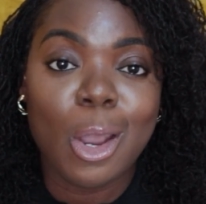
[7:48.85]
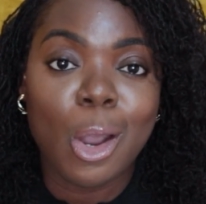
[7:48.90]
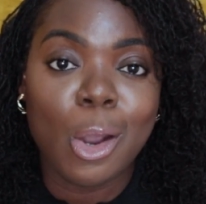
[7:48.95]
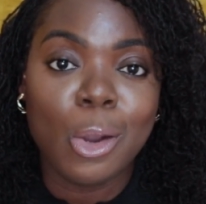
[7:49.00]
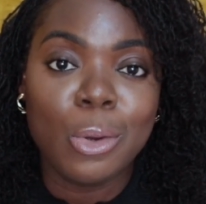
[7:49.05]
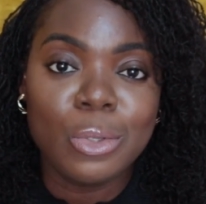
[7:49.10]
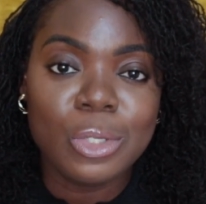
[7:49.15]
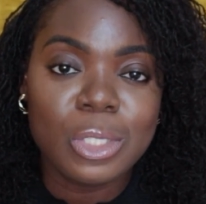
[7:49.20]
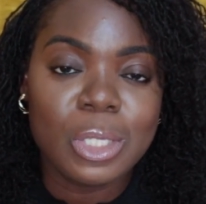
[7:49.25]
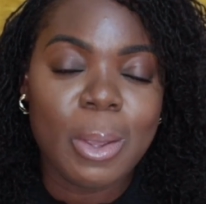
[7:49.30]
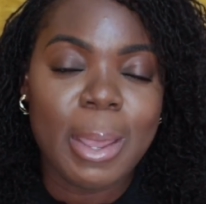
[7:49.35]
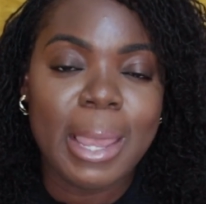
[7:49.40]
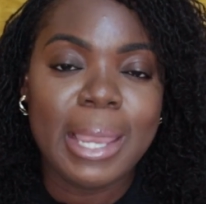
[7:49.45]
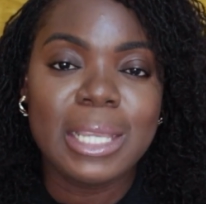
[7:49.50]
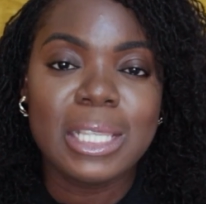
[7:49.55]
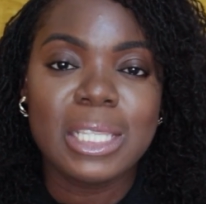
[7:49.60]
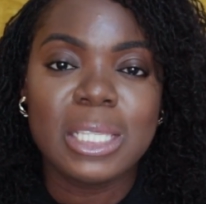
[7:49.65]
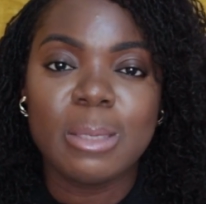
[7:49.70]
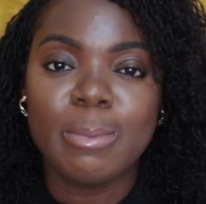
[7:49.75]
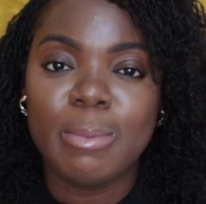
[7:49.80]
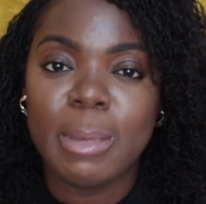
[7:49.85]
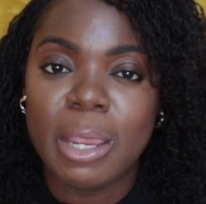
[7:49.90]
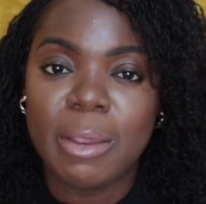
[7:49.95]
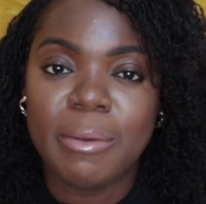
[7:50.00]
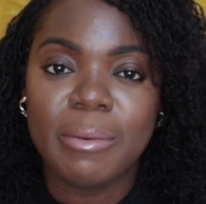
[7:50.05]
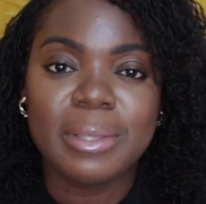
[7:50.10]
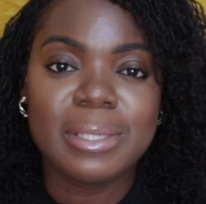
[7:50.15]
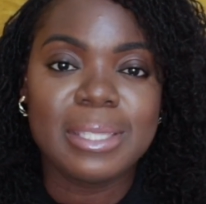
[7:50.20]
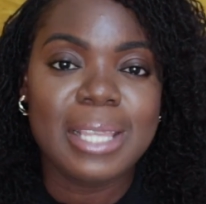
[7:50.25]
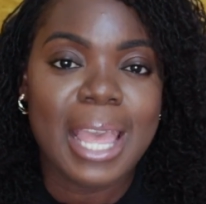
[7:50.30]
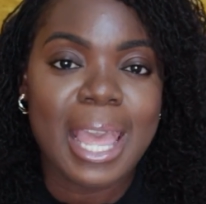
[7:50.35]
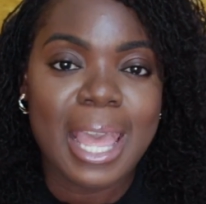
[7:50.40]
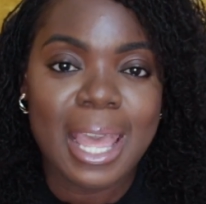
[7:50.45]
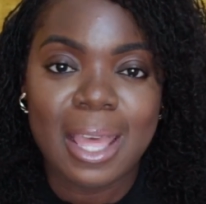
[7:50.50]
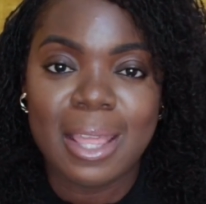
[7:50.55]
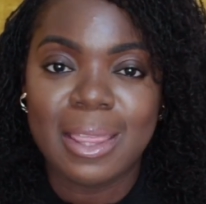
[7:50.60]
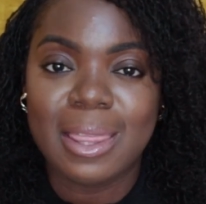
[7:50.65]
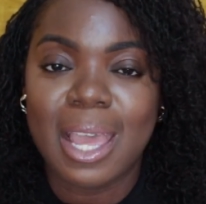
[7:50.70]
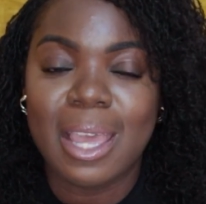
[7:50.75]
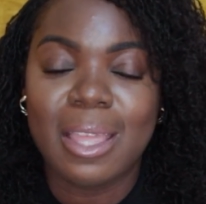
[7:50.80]
also experience
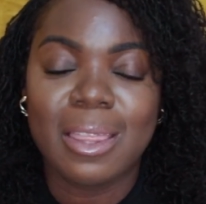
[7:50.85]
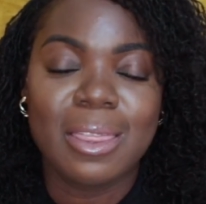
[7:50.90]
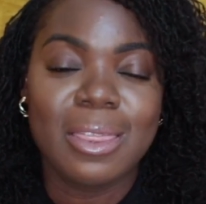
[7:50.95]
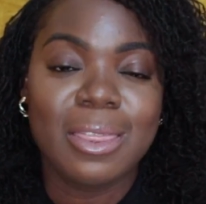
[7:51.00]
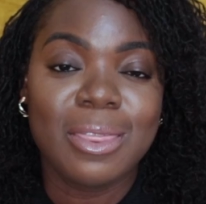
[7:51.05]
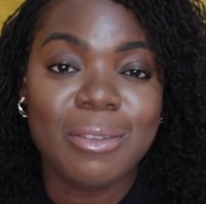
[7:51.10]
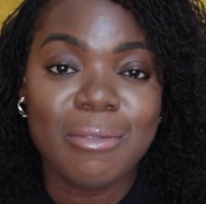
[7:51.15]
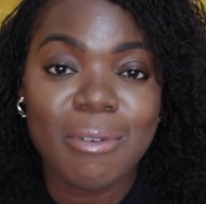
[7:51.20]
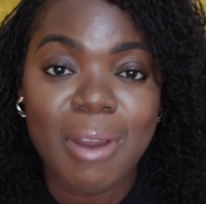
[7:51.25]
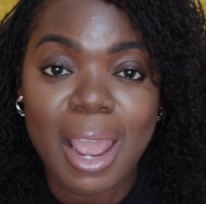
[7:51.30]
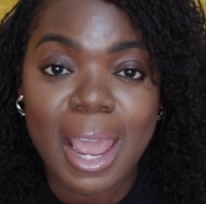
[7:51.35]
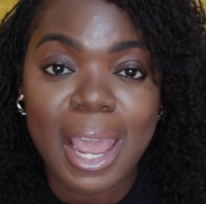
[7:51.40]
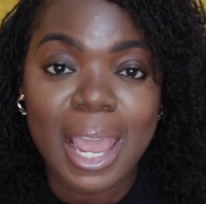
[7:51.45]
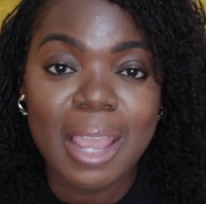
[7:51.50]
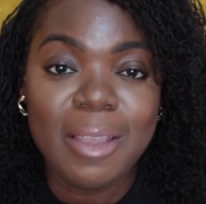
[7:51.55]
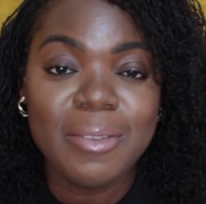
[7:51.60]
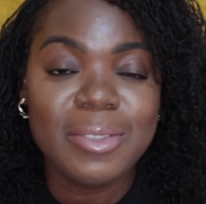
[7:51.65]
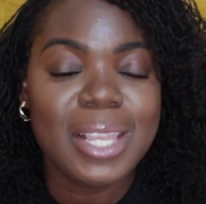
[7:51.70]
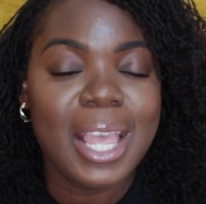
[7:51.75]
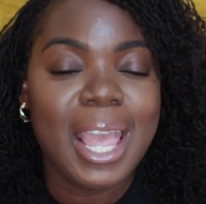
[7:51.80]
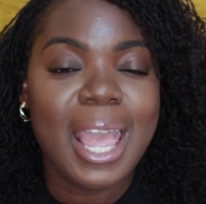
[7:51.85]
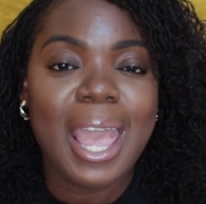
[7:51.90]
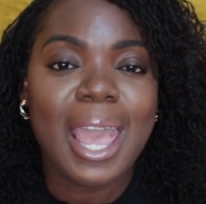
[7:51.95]
hair that thrives